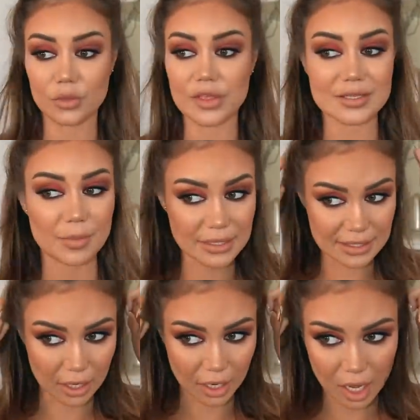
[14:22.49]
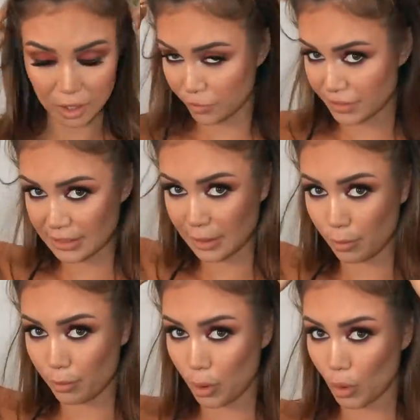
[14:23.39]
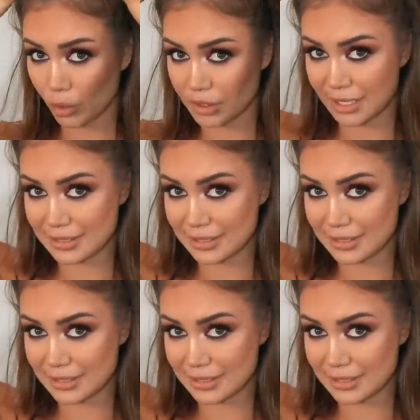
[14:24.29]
This means that I can't obviously put